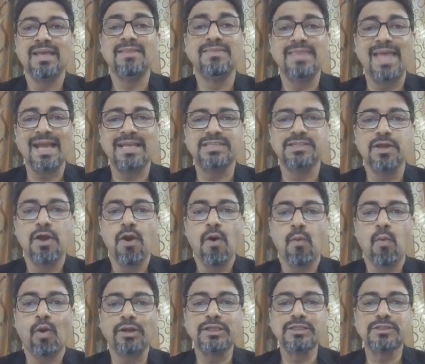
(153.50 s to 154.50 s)
Next,
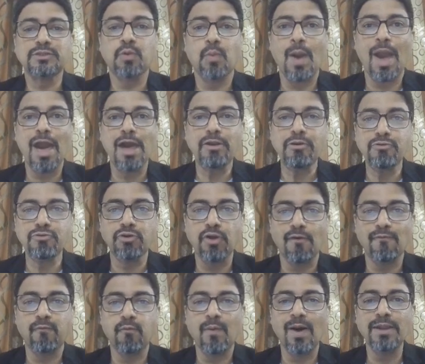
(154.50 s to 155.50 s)
what is square root
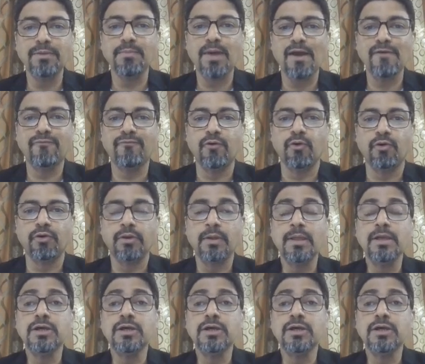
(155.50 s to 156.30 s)
of 1 by 4?